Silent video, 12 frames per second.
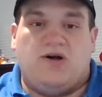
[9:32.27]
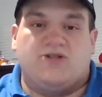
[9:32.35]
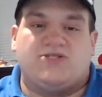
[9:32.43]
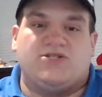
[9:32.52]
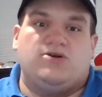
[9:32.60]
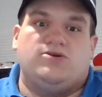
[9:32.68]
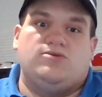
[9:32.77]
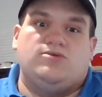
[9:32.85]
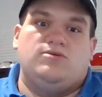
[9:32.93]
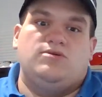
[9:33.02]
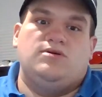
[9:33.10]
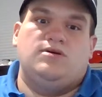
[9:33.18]

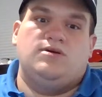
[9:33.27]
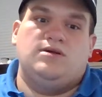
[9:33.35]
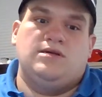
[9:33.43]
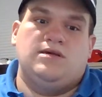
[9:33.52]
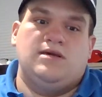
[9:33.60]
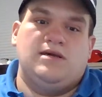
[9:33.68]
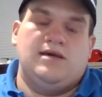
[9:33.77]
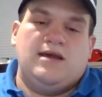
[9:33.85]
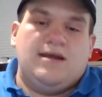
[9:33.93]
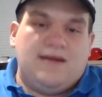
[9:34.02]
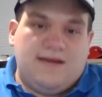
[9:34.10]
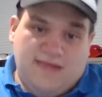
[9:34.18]
also
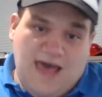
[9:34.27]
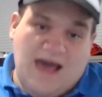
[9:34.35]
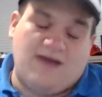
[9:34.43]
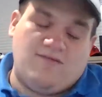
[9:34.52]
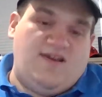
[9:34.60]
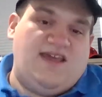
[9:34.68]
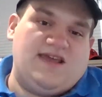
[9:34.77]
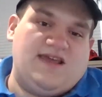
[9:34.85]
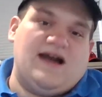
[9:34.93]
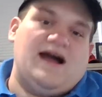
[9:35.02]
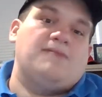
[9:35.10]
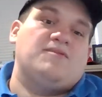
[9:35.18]
that
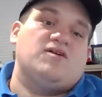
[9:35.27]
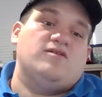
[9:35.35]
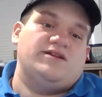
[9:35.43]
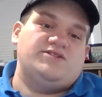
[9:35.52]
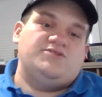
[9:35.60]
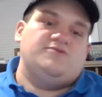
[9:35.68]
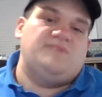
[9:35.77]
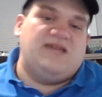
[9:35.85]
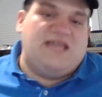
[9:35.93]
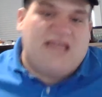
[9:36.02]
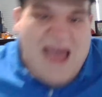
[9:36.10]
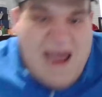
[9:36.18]
week, I'm going to
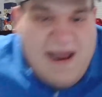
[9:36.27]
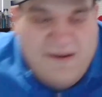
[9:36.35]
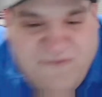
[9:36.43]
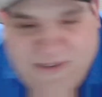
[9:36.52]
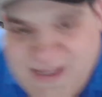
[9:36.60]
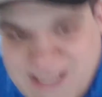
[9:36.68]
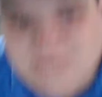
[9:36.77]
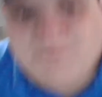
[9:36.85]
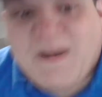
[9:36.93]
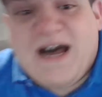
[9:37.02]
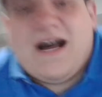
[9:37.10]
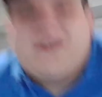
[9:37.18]
be at Phillies
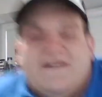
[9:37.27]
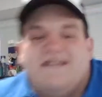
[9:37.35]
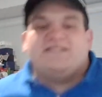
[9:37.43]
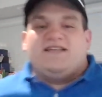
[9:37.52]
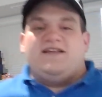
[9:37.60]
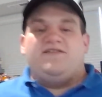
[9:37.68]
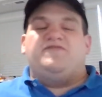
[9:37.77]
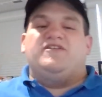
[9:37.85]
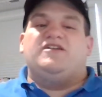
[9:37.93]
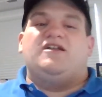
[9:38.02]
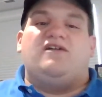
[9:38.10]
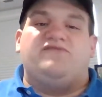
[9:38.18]
Padres in
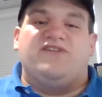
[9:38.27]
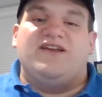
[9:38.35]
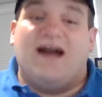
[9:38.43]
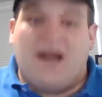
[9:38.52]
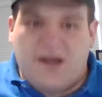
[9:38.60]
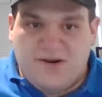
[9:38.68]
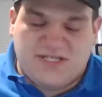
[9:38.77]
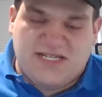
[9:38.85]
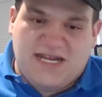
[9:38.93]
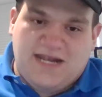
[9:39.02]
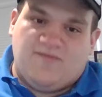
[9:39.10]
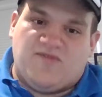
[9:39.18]
Philadelphia. Not a new
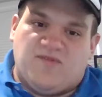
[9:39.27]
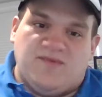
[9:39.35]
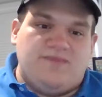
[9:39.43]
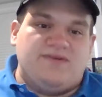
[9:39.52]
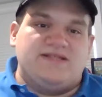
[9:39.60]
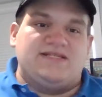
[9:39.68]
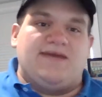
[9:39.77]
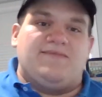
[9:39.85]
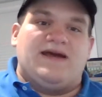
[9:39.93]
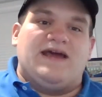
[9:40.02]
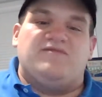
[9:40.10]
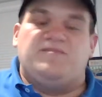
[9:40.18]
stadium for me, but a
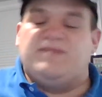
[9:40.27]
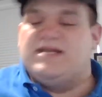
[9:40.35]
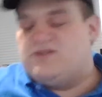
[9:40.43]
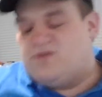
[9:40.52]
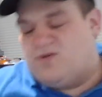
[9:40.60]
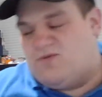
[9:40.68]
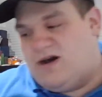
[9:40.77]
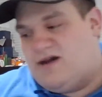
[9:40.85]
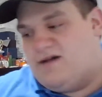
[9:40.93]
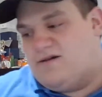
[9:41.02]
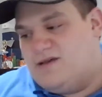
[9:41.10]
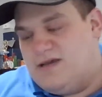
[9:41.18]
stadium I haven't been to in a
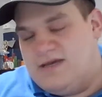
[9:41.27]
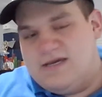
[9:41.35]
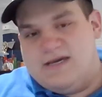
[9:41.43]
while.